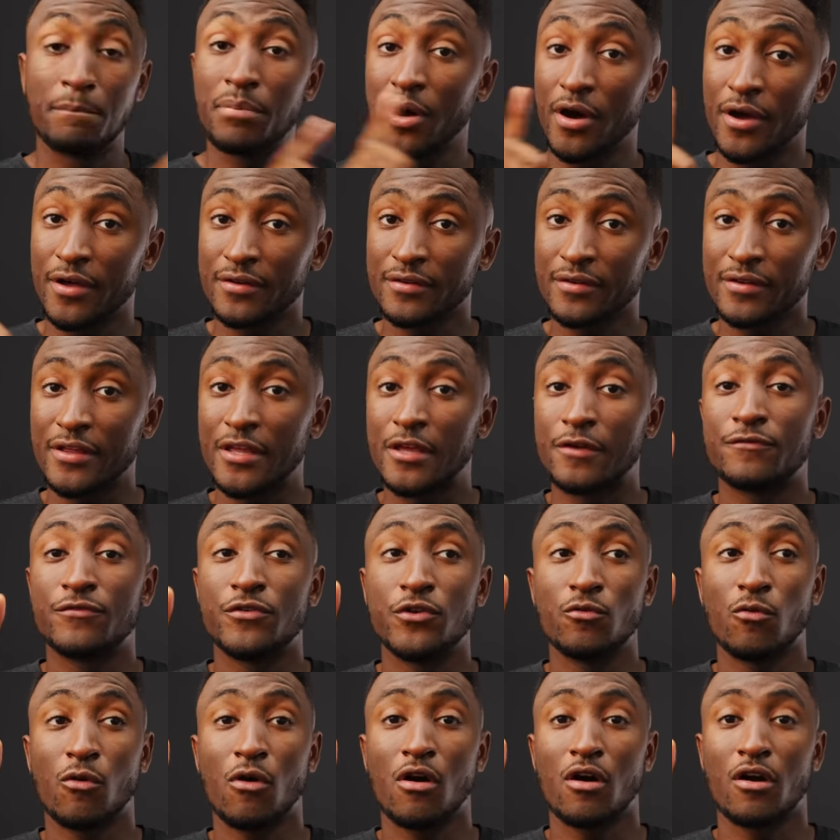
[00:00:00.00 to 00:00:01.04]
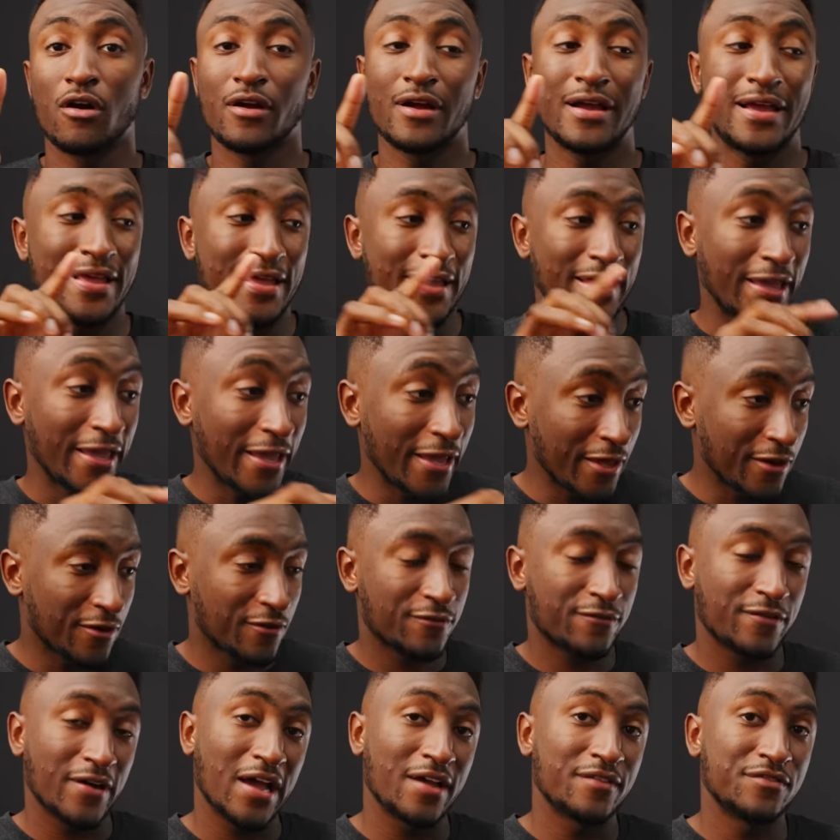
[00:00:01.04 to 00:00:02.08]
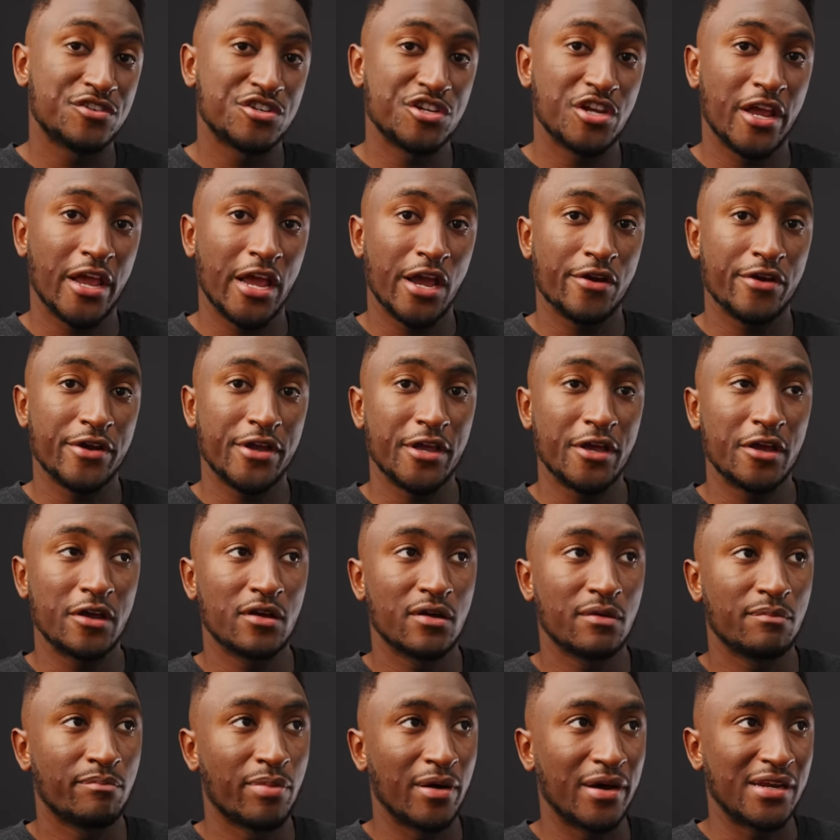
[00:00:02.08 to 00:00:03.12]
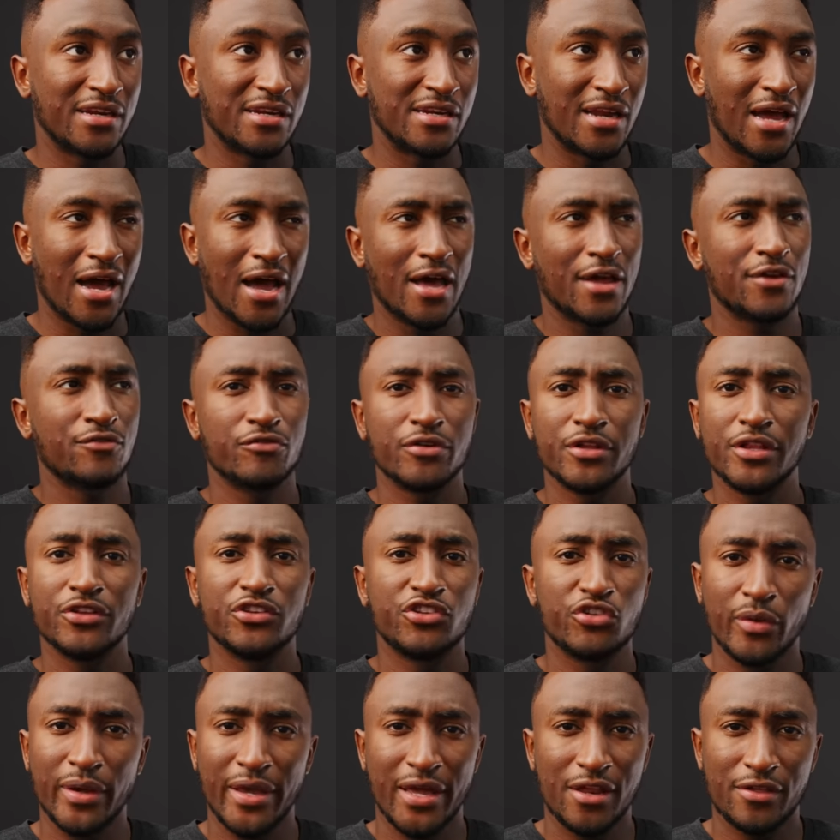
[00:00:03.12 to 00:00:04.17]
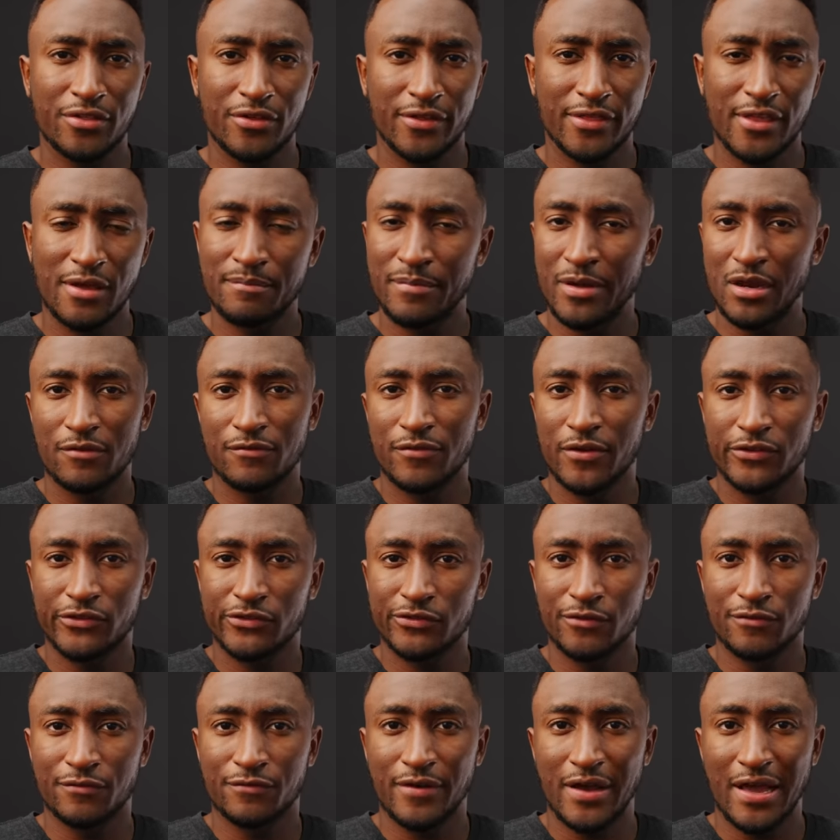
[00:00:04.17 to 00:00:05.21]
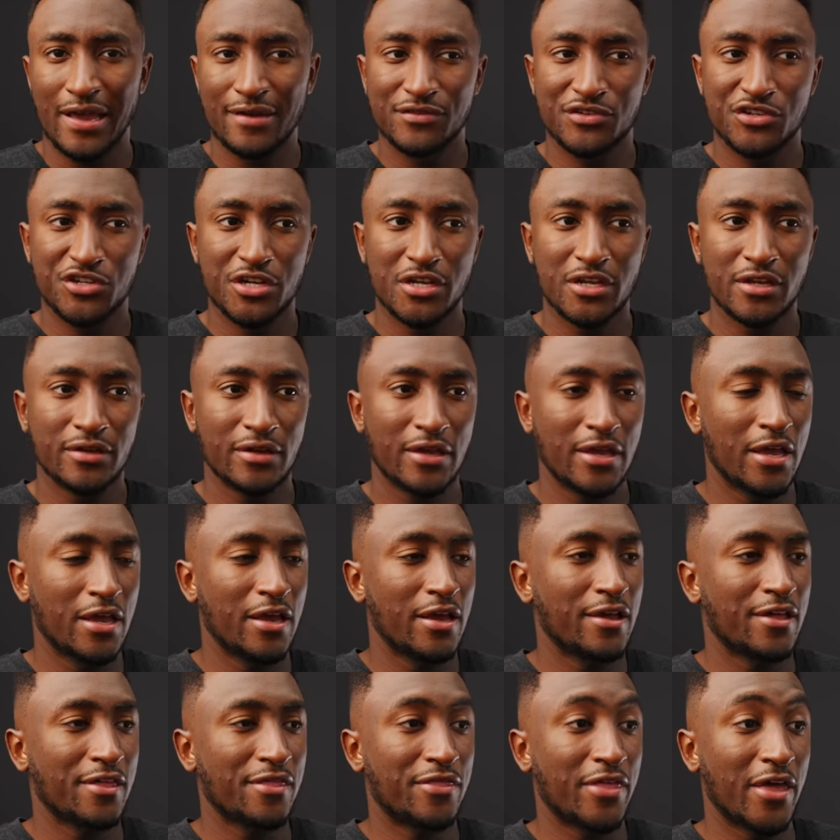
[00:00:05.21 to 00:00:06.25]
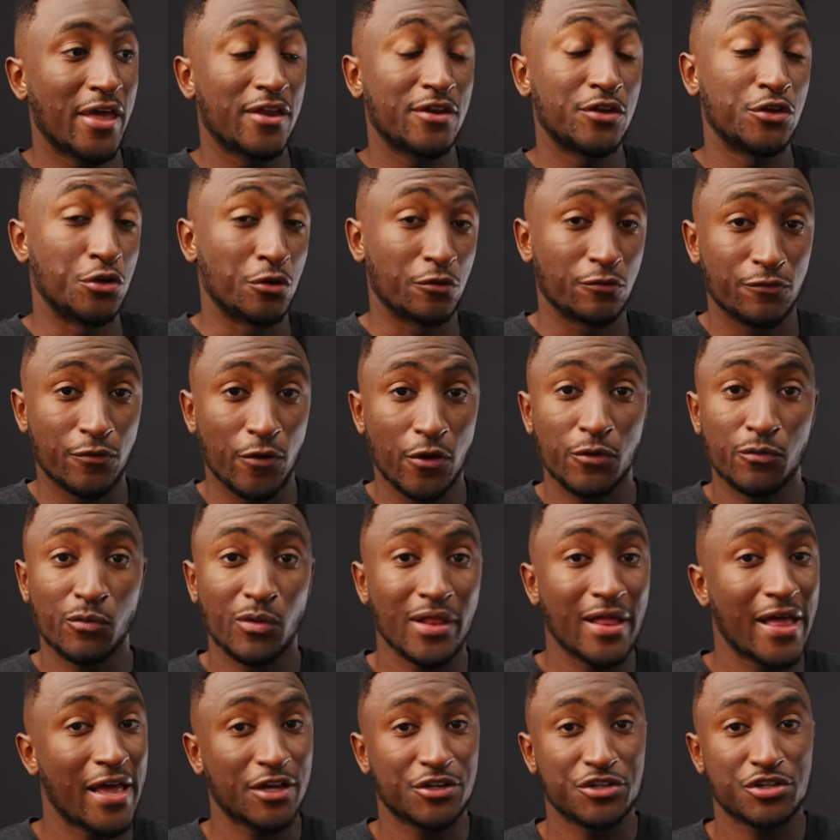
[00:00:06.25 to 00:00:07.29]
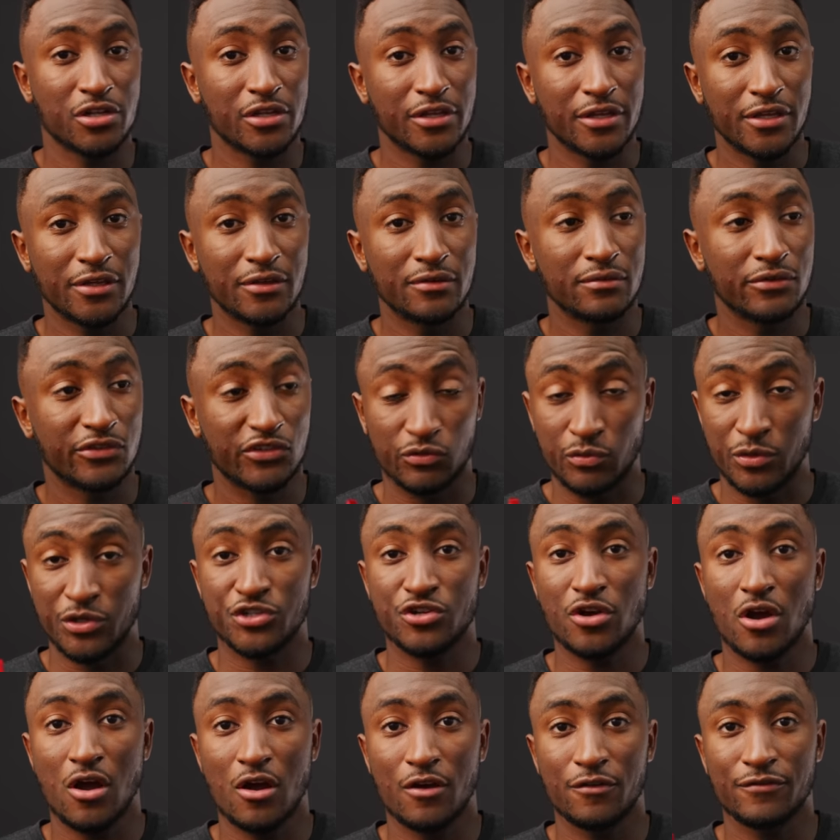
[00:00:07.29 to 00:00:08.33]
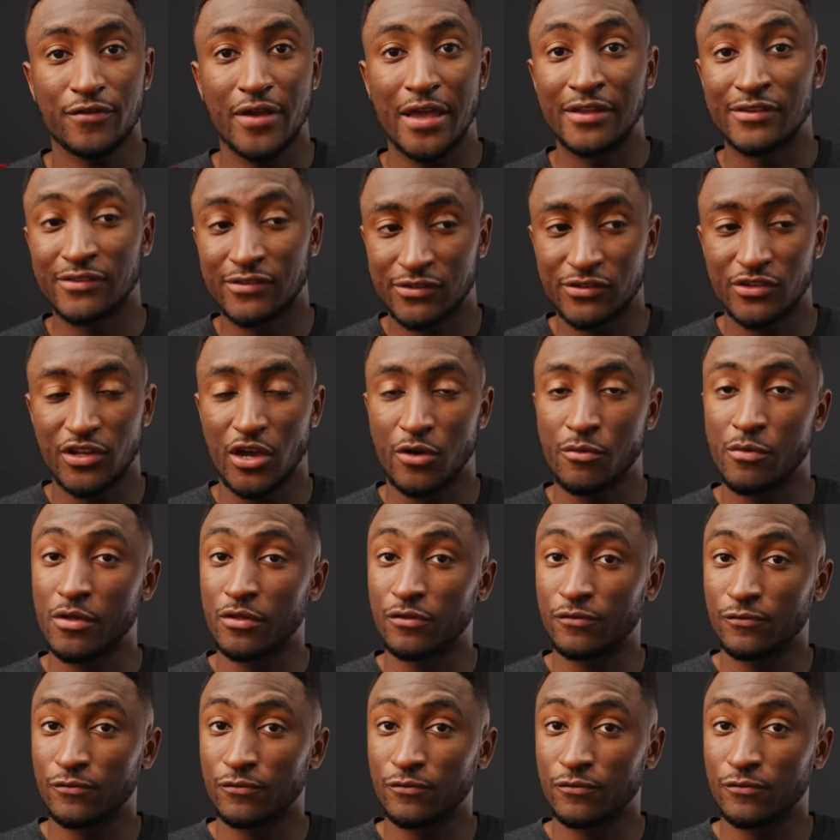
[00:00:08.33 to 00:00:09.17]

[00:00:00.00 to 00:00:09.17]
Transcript: But if you are in a 5G area, but not really doing anything that benefits from 5G, then your phone will actually switch off and stick with